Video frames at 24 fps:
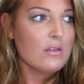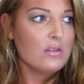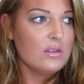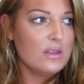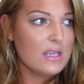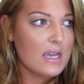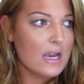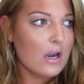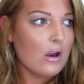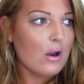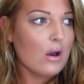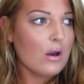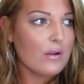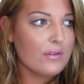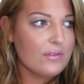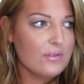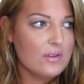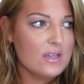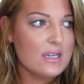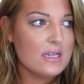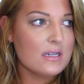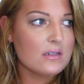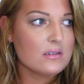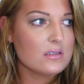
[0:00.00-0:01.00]
There are
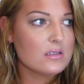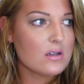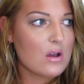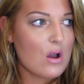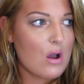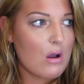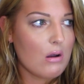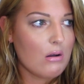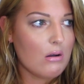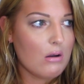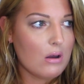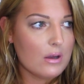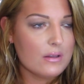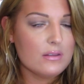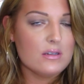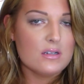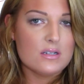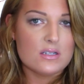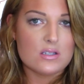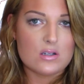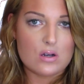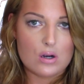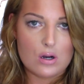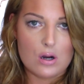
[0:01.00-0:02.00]
things on
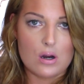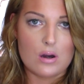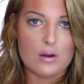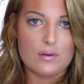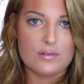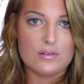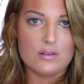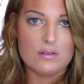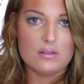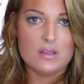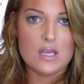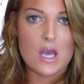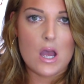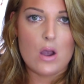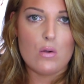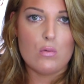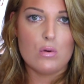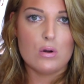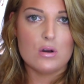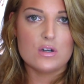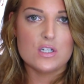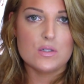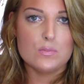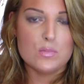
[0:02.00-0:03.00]
this earth that
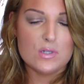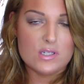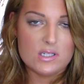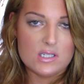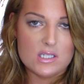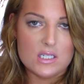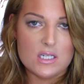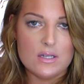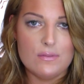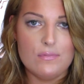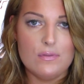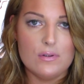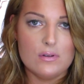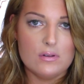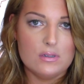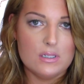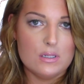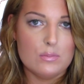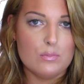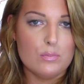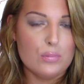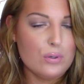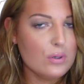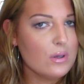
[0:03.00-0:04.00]
were
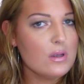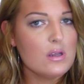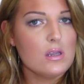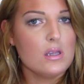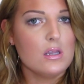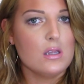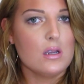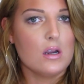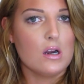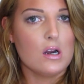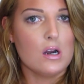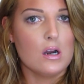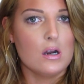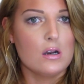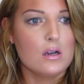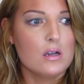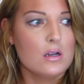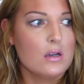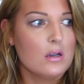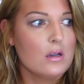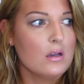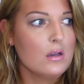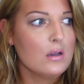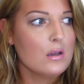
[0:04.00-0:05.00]
specifically put here,
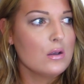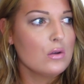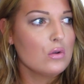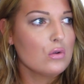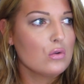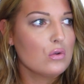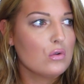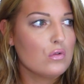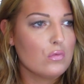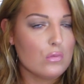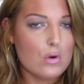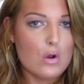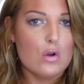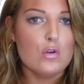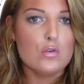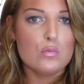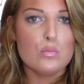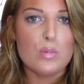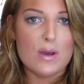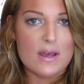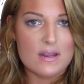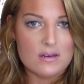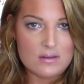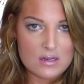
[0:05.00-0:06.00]

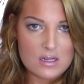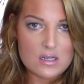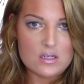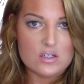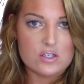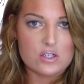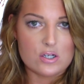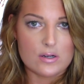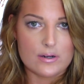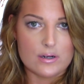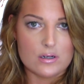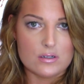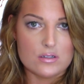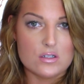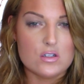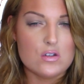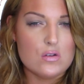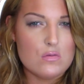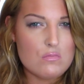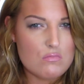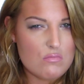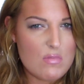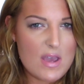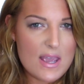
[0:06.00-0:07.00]
grown by nature,
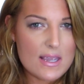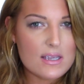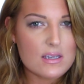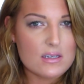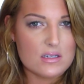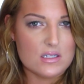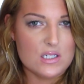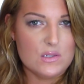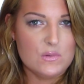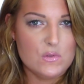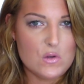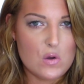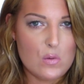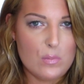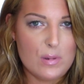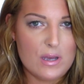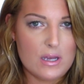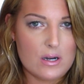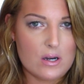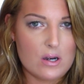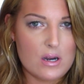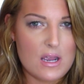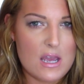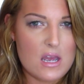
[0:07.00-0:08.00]
to make us feel
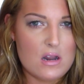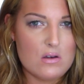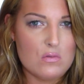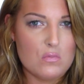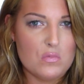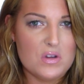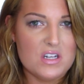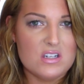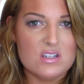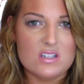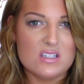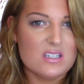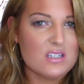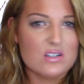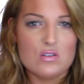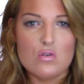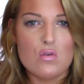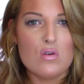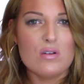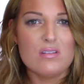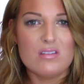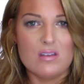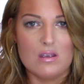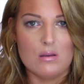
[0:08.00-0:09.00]
better, and we just
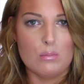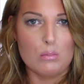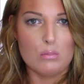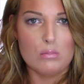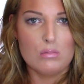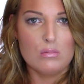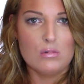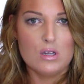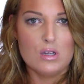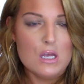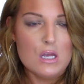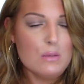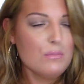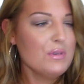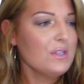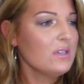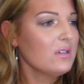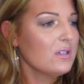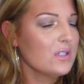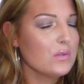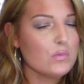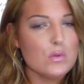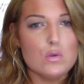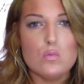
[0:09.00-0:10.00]
ignore them.
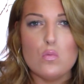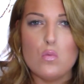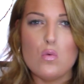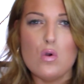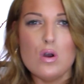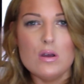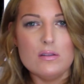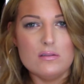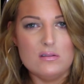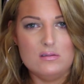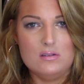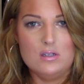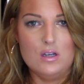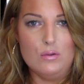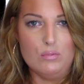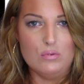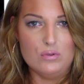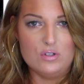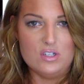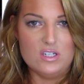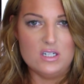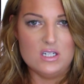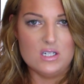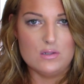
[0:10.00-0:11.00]
Because we want the
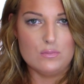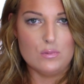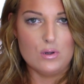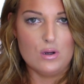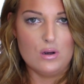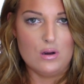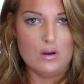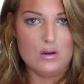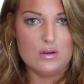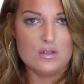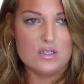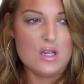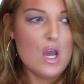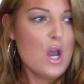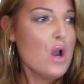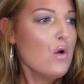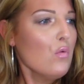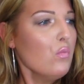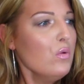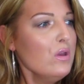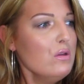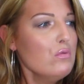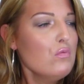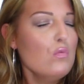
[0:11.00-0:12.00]
double cheeseburgers,
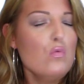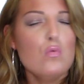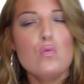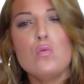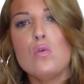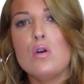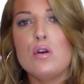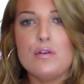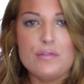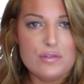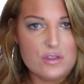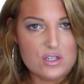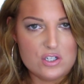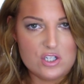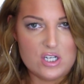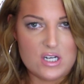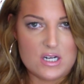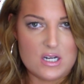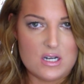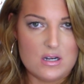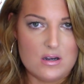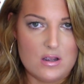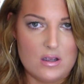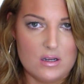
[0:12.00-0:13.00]
we want the
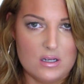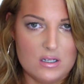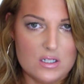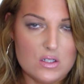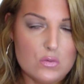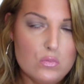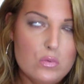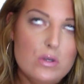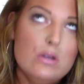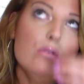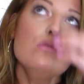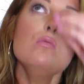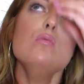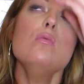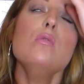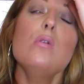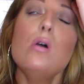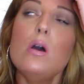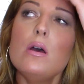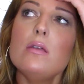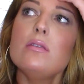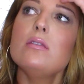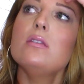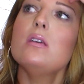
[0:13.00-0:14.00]
chicken nuggets, we
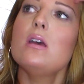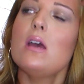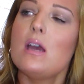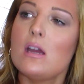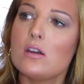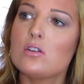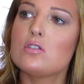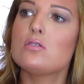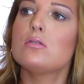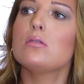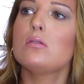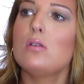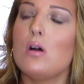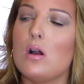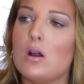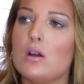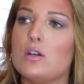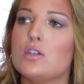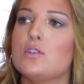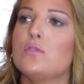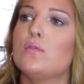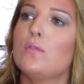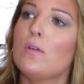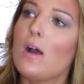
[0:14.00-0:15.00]
want the extra
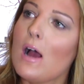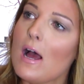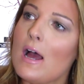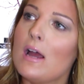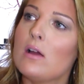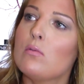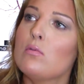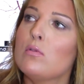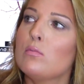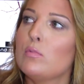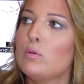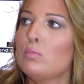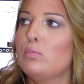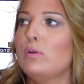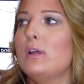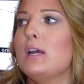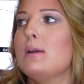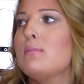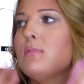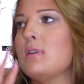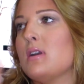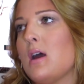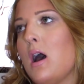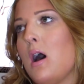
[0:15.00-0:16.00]
large fry when we
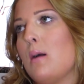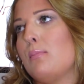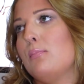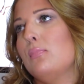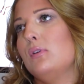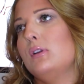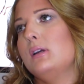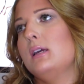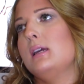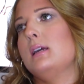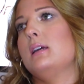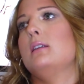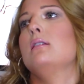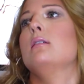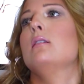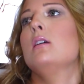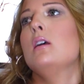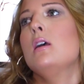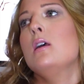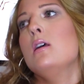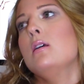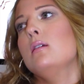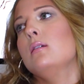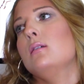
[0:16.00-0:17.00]
play Monopoly and
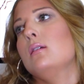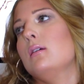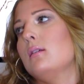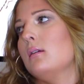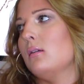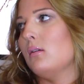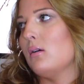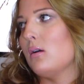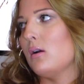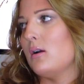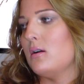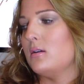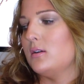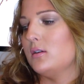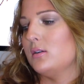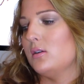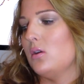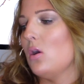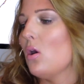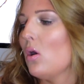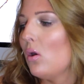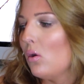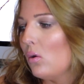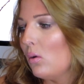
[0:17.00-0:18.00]
get a large
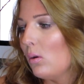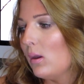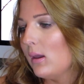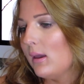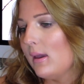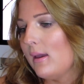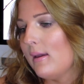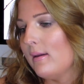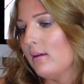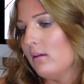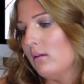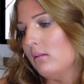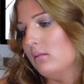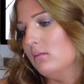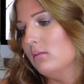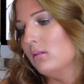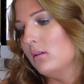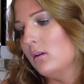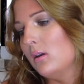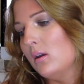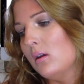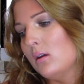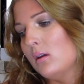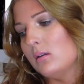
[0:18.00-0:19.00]
Coke and
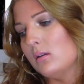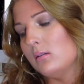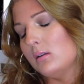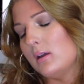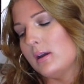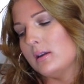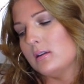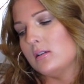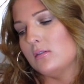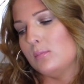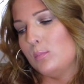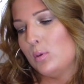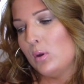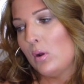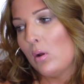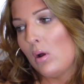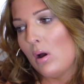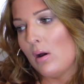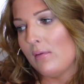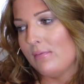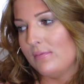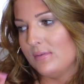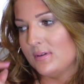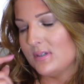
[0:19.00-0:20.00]
like to peel
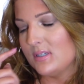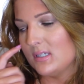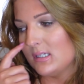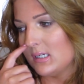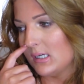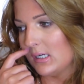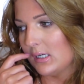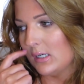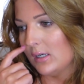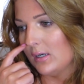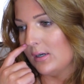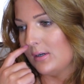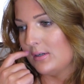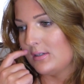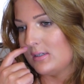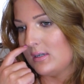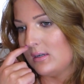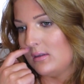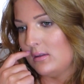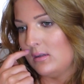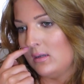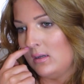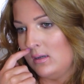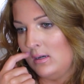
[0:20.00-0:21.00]
off the stickers
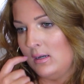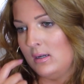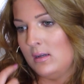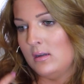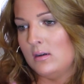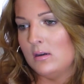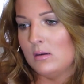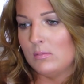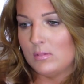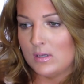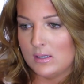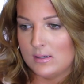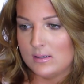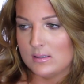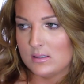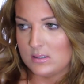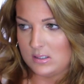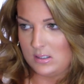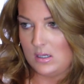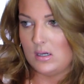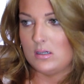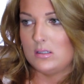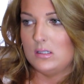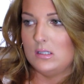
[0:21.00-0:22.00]
and then end up getting
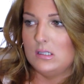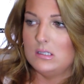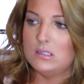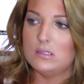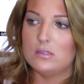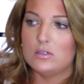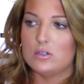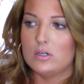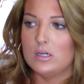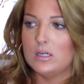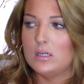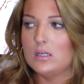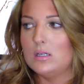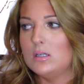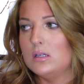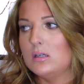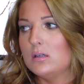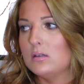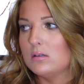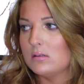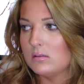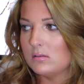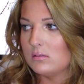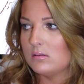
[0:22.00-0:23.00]
sucked into
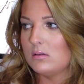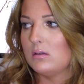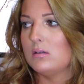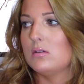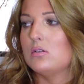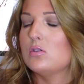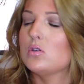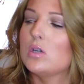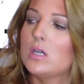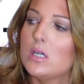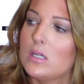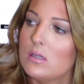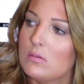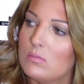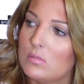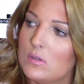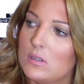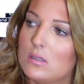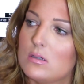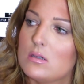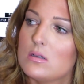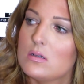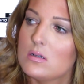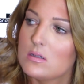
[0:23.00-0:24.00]
drinking the drink
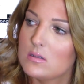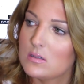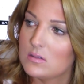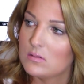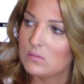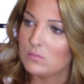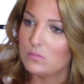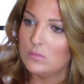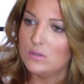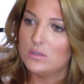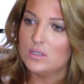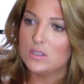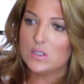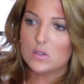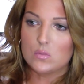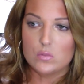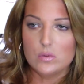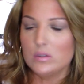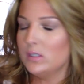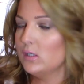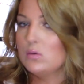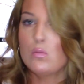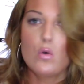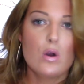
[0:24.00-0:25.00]
because we just
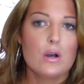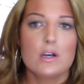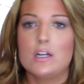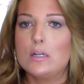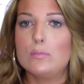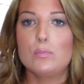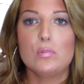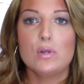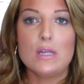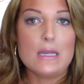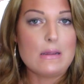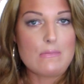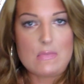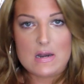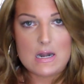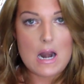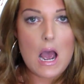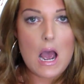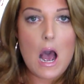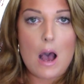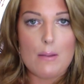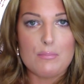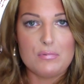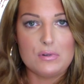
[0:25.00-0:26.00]
really wanted to play
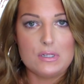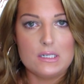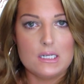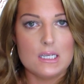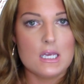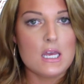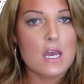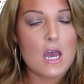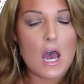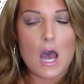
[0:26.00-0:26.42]
Monopoly.